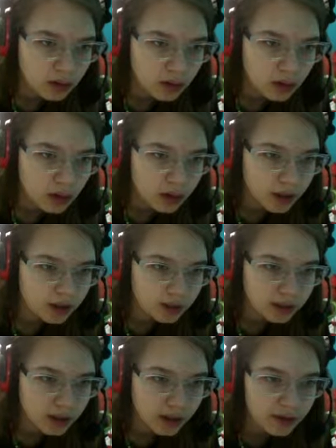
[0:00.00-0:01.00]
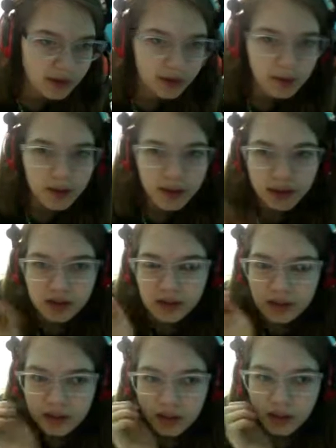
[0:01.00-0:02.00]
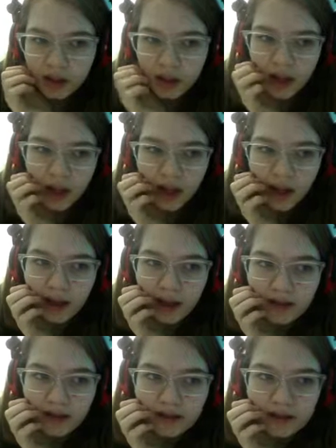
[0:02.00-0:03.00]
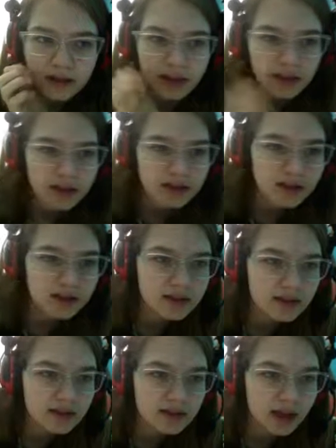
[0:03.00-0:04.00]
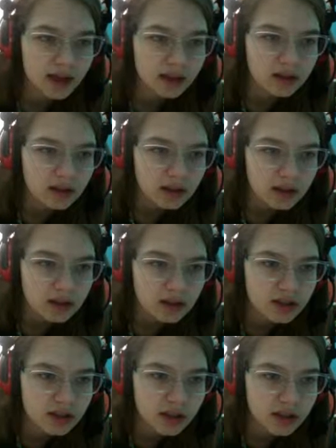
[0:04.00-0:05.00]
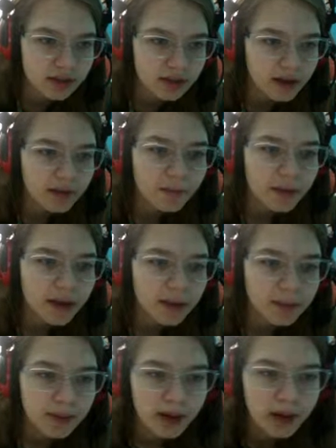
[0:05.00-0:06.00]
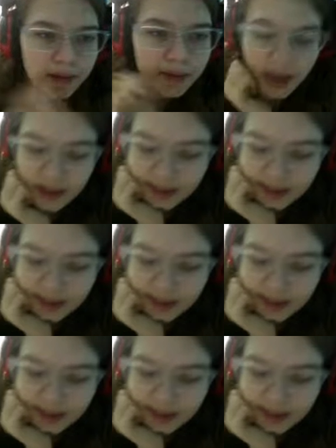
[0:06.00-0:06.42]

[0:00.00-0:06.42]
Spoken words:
another thing appears, and like I said, this isn't that good. It's just kind of there. But as that